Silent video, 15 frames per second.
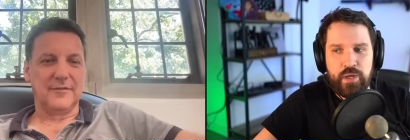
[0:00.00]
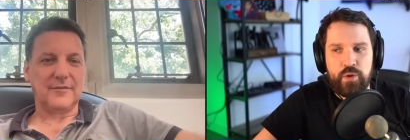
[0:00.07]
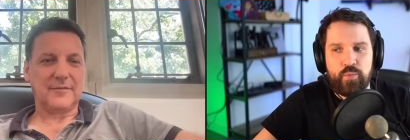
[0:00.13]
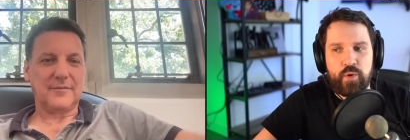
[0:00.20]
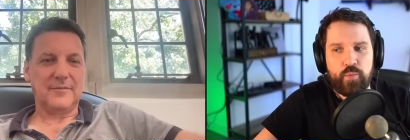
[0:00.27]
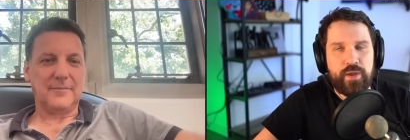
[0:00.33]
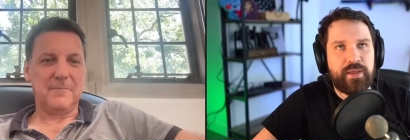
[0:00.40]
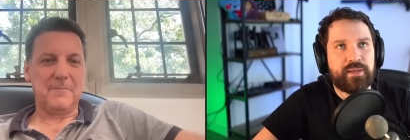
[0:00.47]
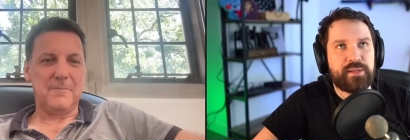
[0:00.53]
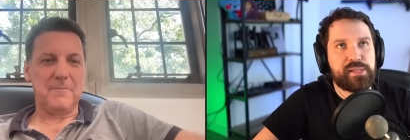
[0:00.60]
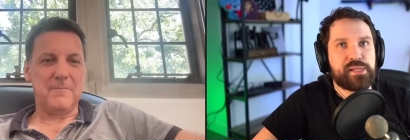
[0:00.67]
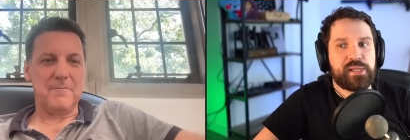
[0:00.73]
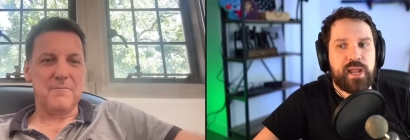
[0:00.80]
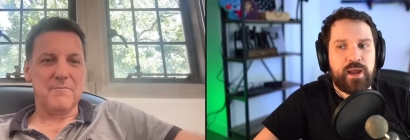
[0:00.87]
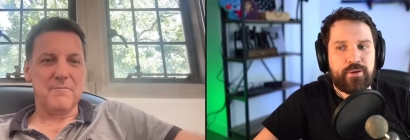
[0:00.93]
Speaker 1: When we get
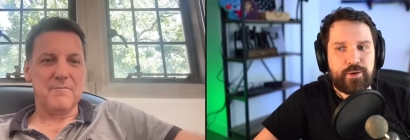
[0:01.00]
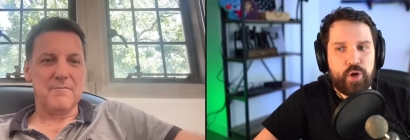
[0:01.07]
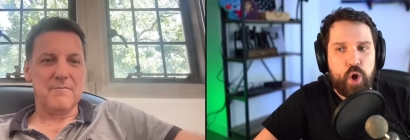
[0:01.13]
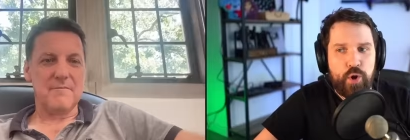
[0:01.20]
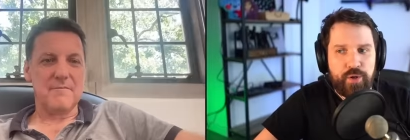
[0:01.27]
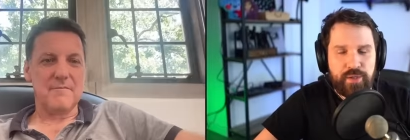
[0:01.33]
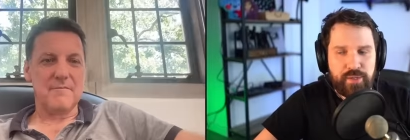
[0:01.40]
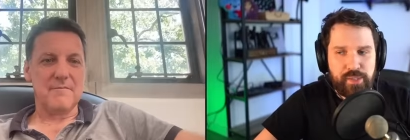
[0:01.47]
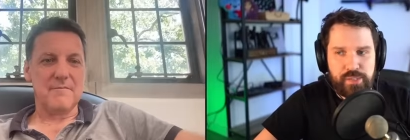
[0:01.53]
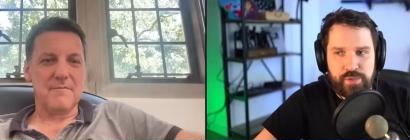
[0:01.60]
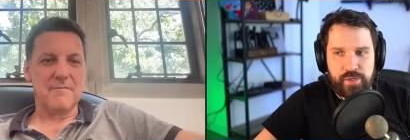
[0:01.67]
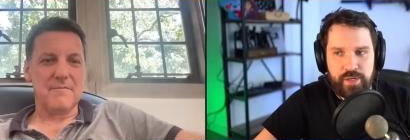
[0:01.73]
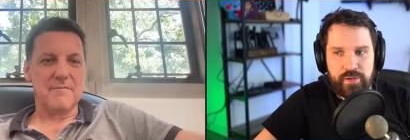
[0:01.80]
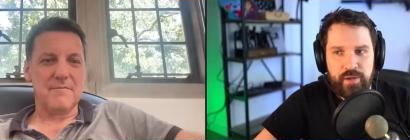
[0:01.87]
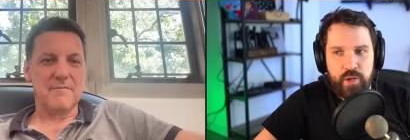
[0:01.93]
scared in our
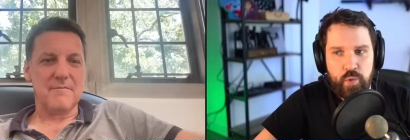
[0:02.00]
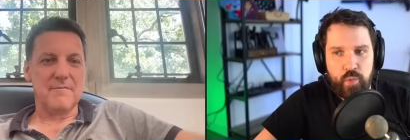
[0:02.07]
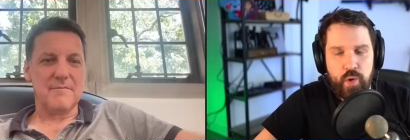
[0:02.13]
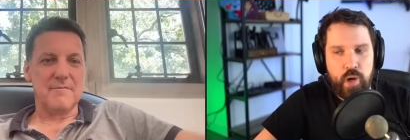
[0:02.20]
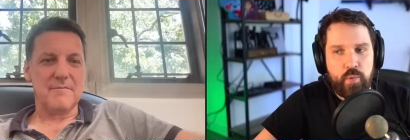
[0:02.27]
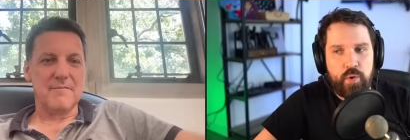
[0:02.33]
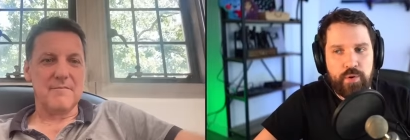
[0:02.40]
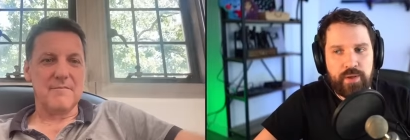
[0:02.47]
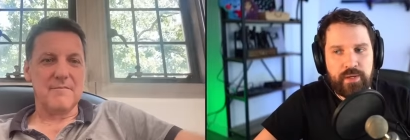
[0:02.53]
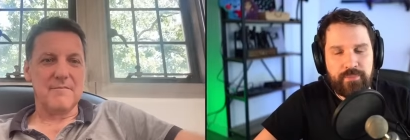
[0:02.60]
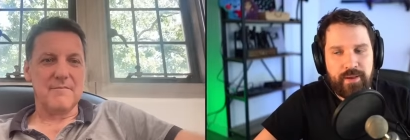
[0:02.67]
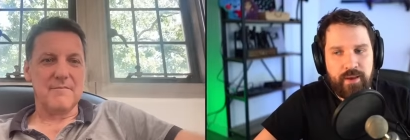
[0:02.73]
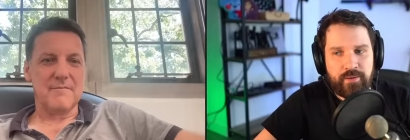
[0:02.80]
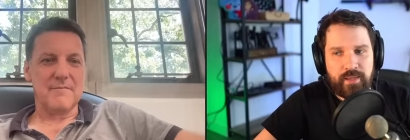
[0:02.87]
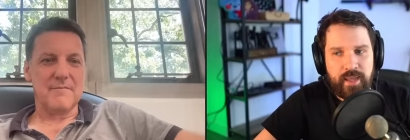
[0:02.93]
industry, we're worried
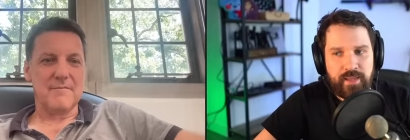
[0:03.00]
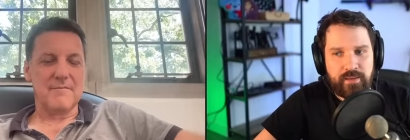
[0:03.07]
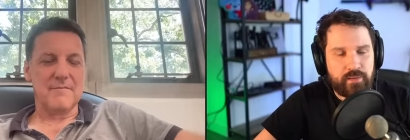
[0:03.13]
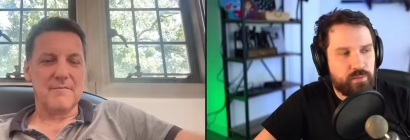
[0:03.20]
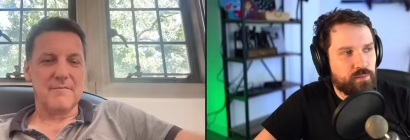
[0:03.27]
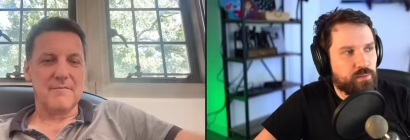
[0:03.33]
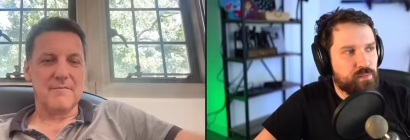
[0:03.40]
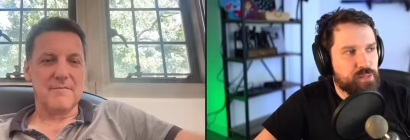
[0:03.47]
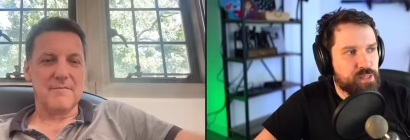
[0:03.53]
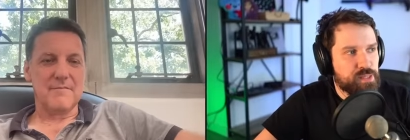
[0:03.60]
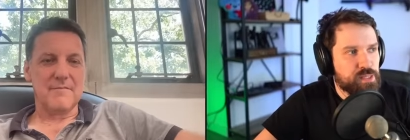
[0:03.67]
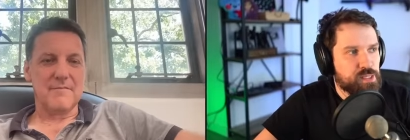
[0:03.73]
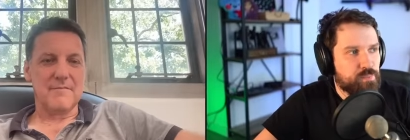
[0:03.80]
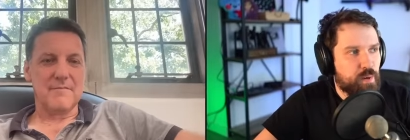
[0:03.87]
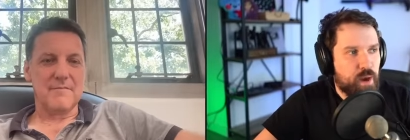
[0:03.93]
about like losing
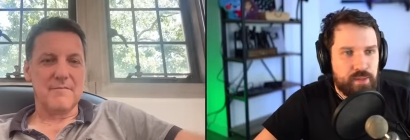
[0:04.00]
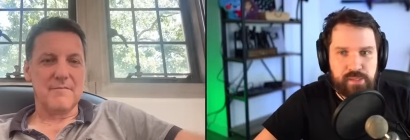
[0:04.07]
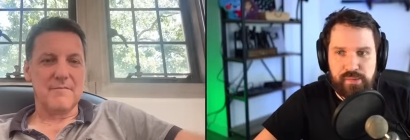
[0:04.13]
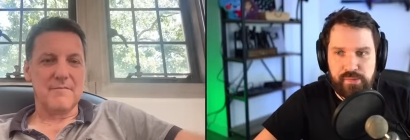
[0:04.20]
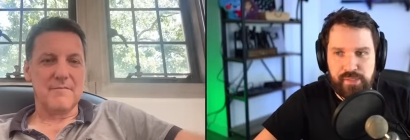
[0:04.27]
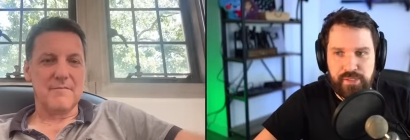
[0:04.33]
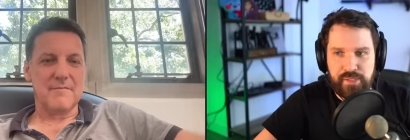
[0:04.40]
sponsors and